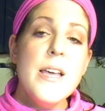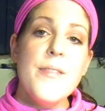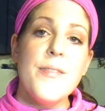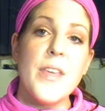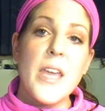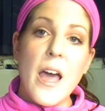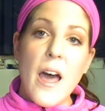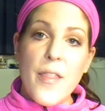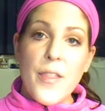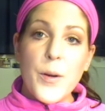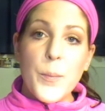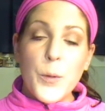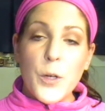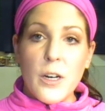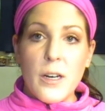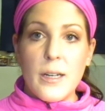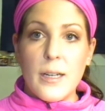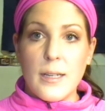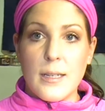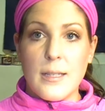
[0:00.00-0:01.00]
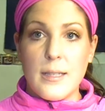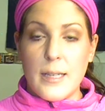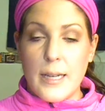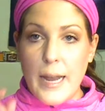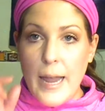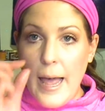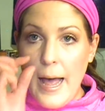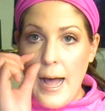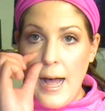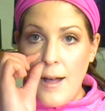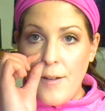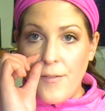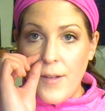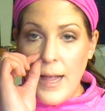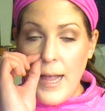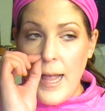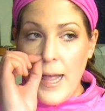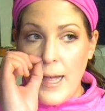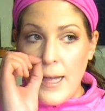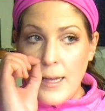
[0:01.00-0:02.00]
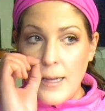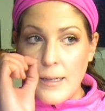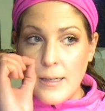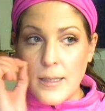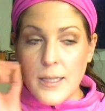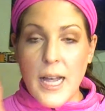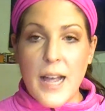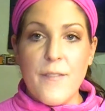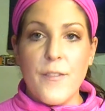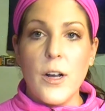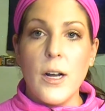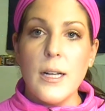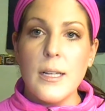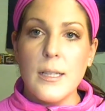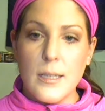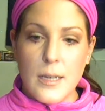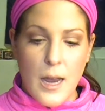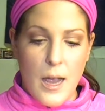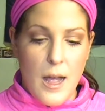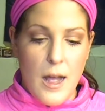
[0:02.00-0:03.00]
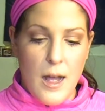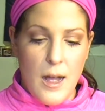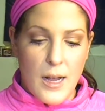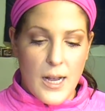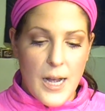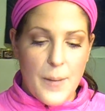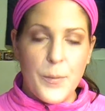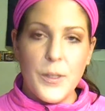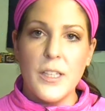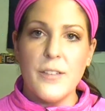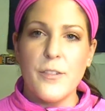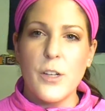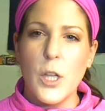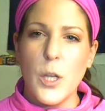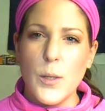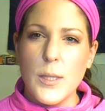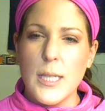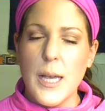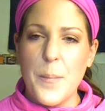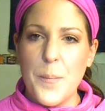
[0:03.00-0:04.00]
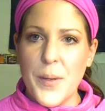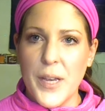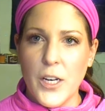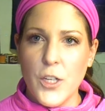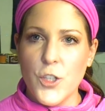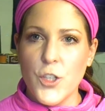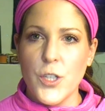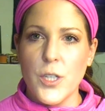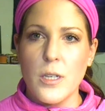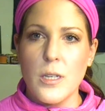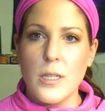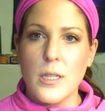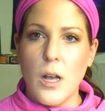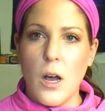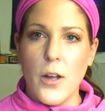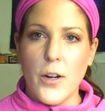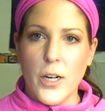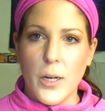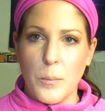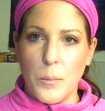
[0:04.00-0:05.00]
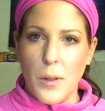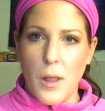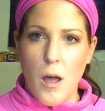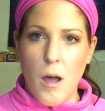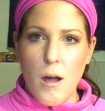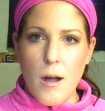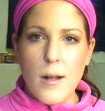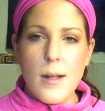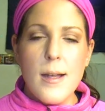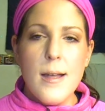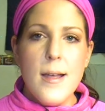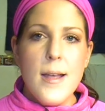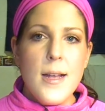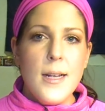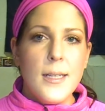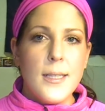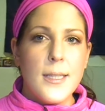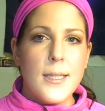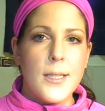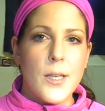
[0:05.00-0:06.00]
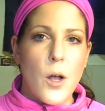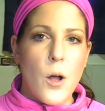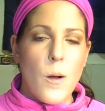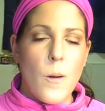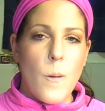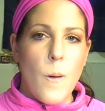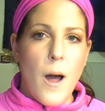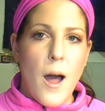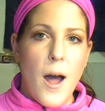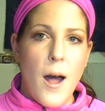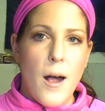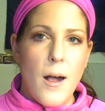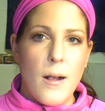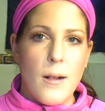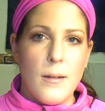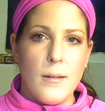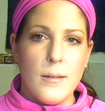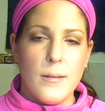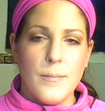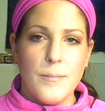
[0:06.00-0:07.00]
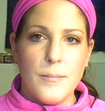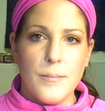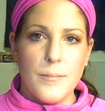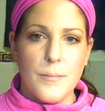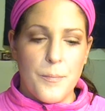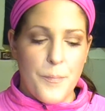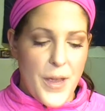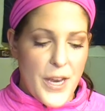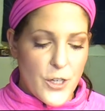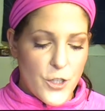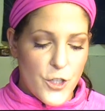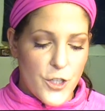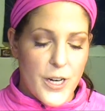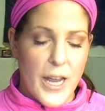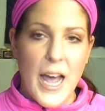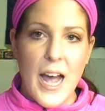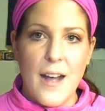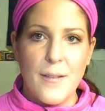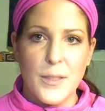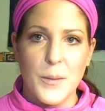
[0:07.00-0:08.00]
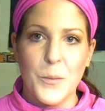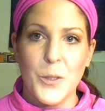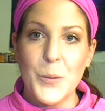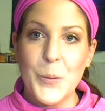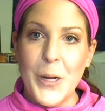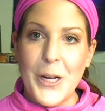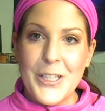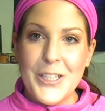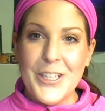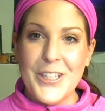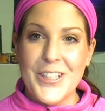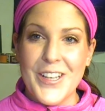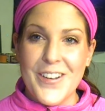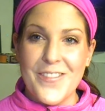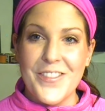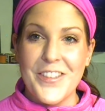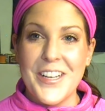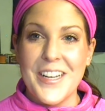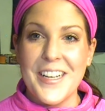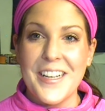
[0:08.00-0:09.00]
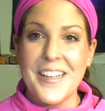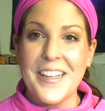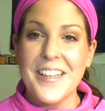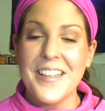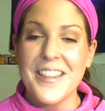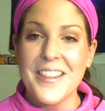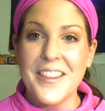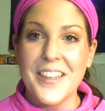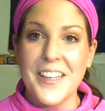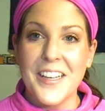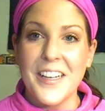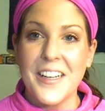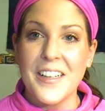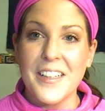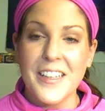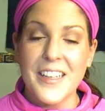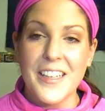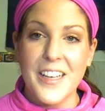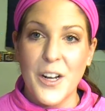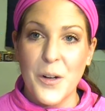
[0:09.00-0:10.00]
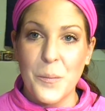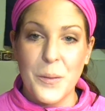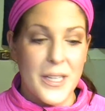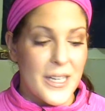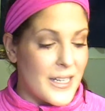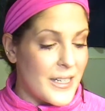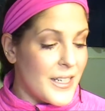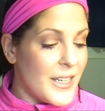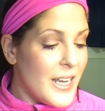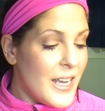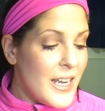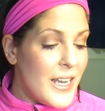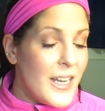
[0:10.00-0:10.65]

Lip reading: The other products that I have, and I've got a couple of close-up pictures on our blog, so I'll make sure to have some swatches of the YoungBlood